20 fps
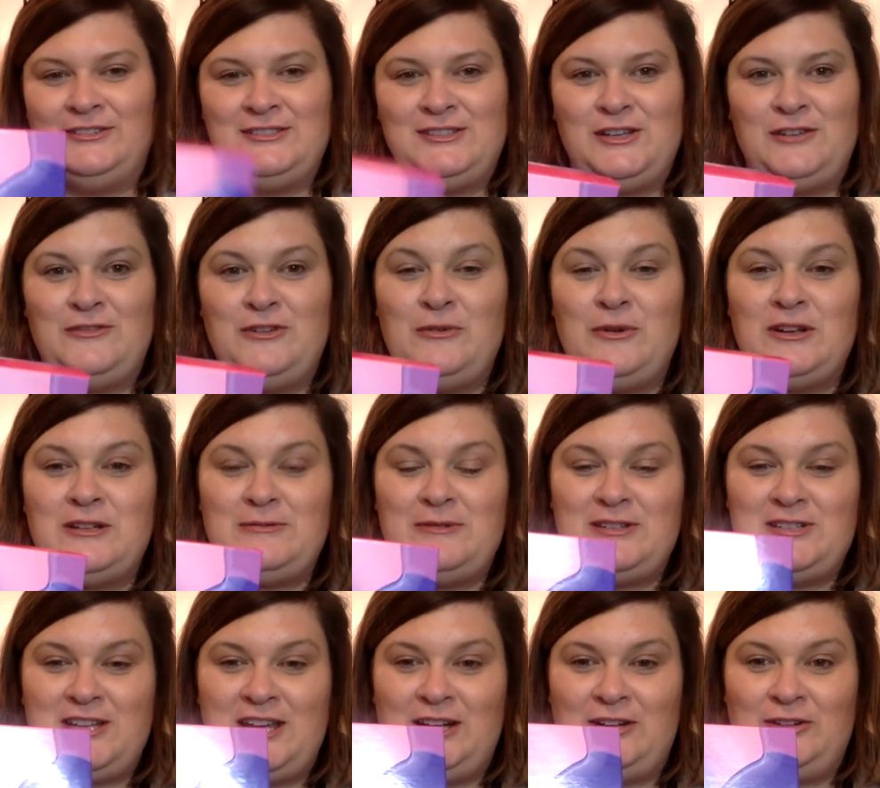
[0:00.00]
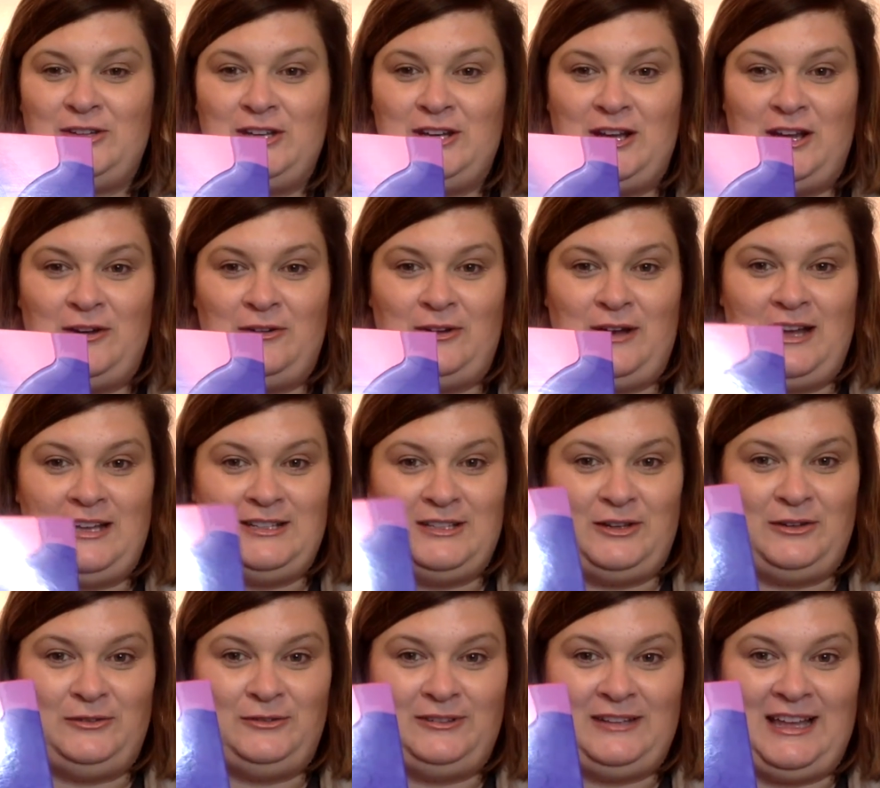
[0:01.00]
So if you watch my channel, you know I
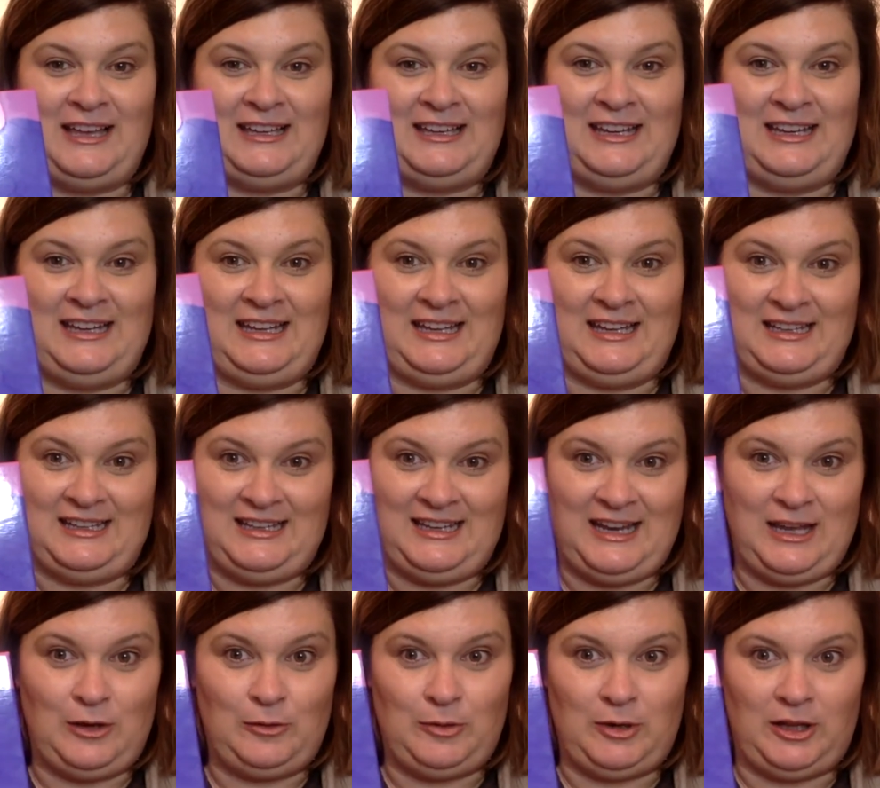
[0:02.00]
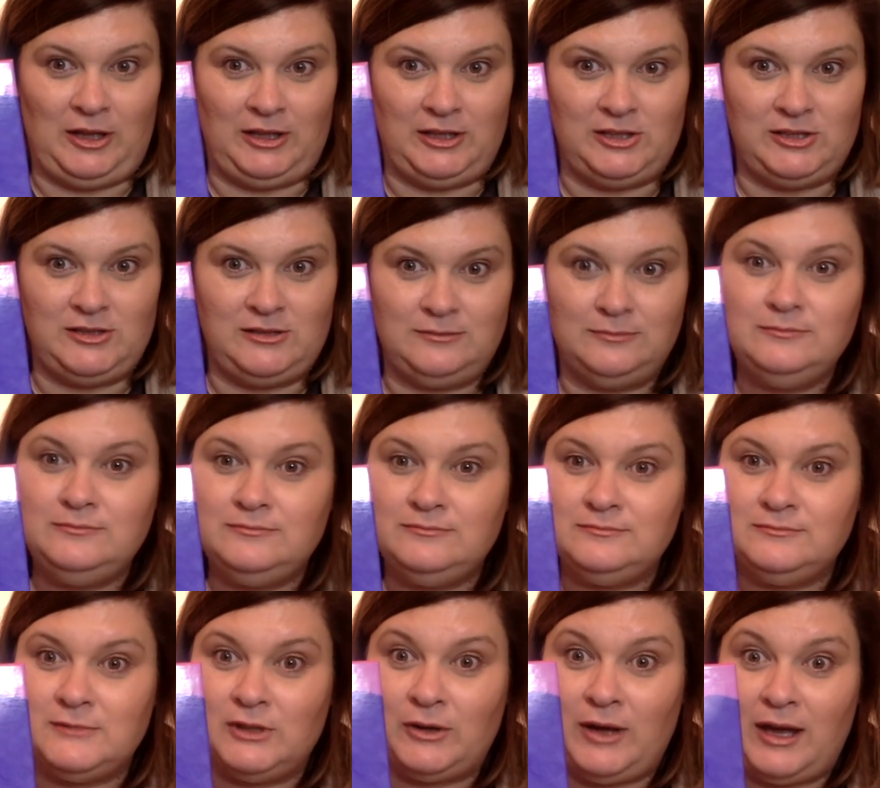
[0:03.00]
don't like getting nail polish.
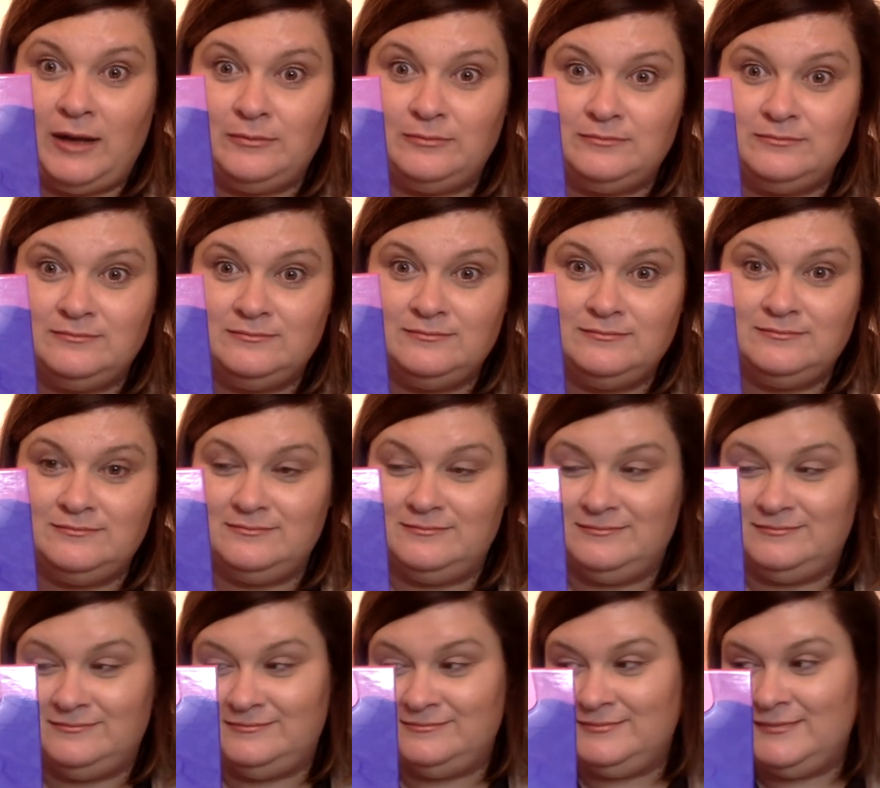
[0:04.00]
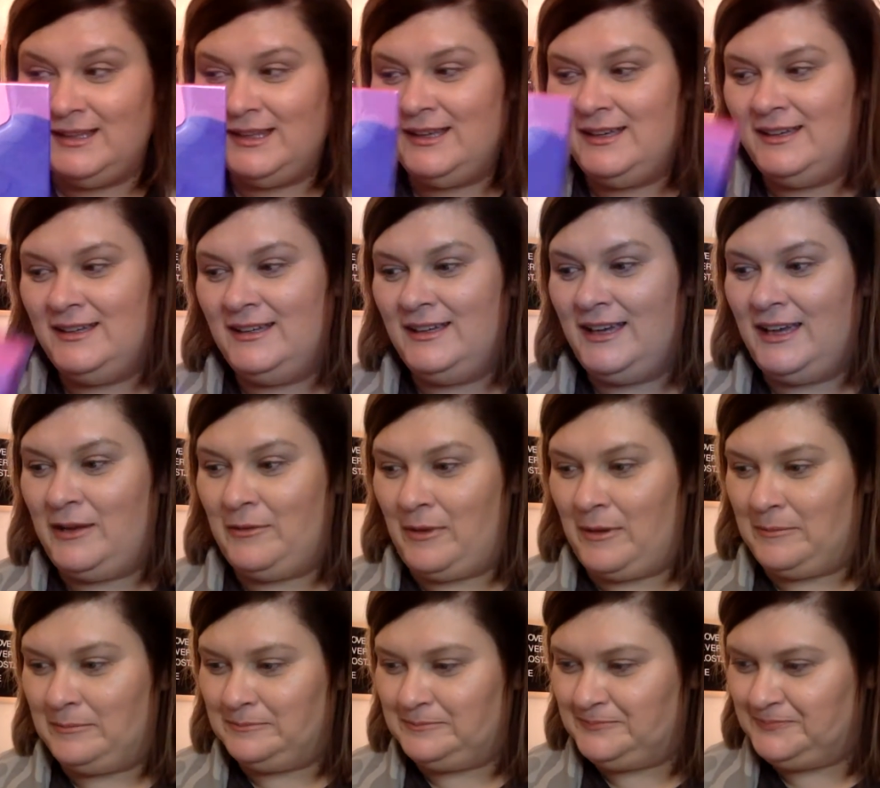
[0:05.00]
Okay? Anyway,
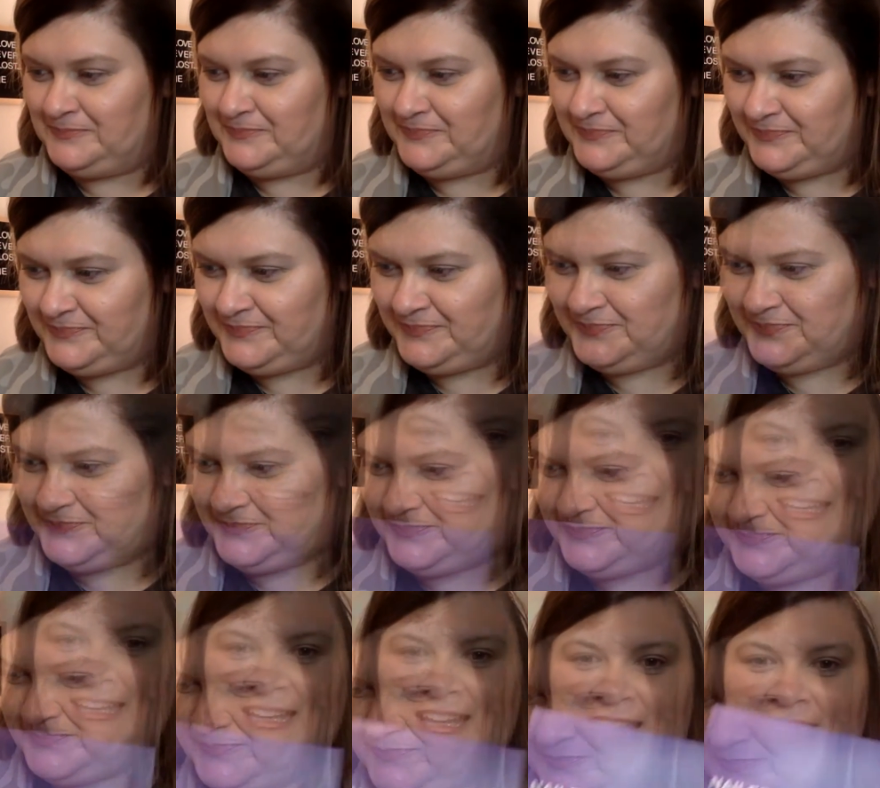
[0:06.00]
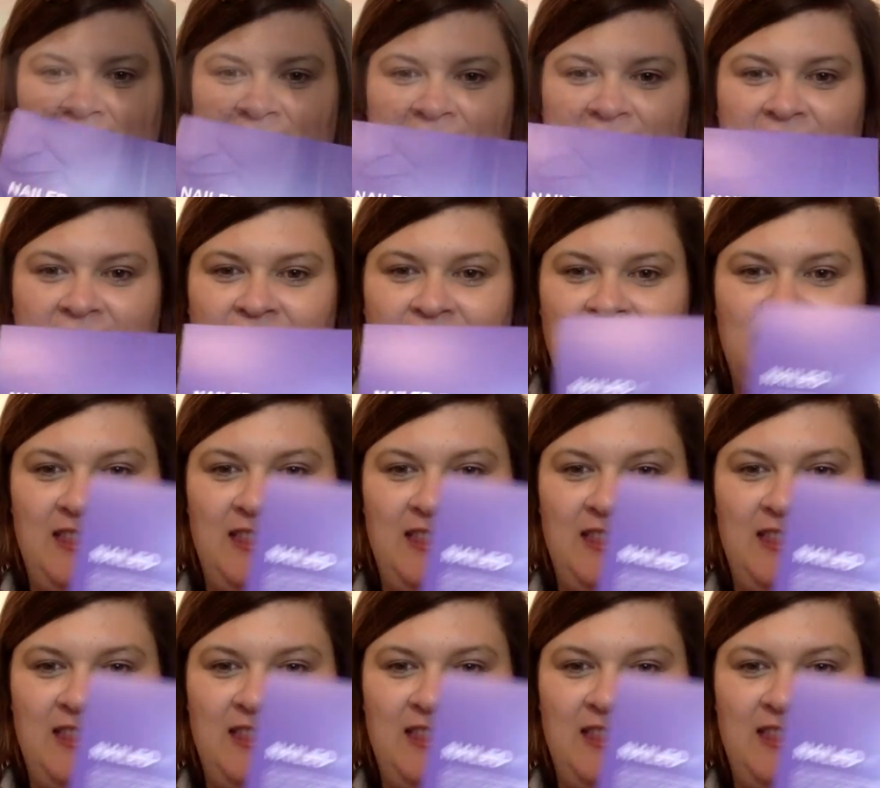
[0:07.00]
said the